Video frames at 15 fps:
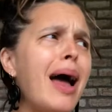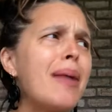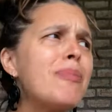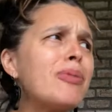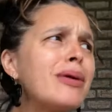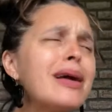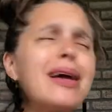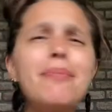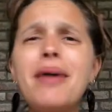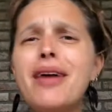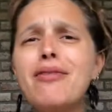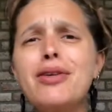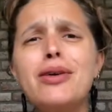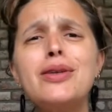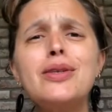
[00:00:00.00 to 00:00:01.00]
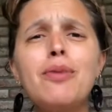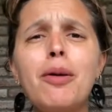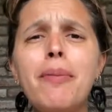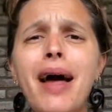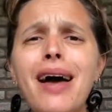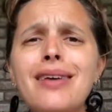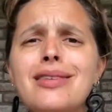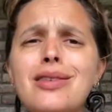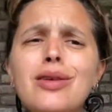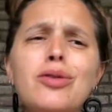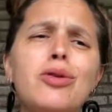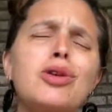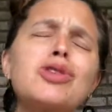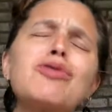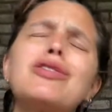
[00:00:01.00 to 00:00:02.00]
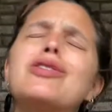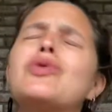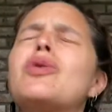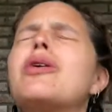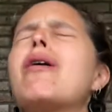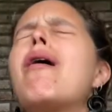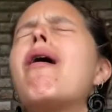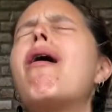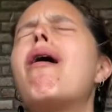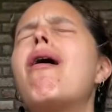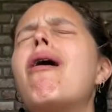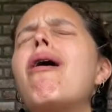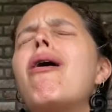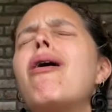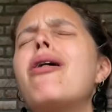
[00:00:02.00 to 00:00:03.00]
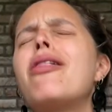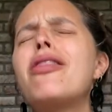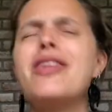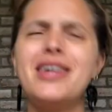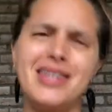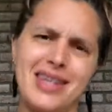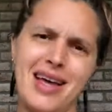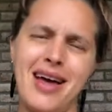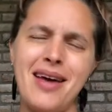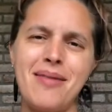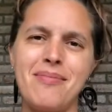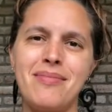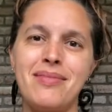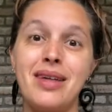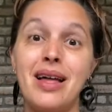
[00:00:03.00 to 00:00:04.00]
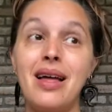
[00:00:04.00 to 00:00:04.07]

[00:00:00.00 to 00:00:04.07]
I bring my reusable bags to the grocery store all the time.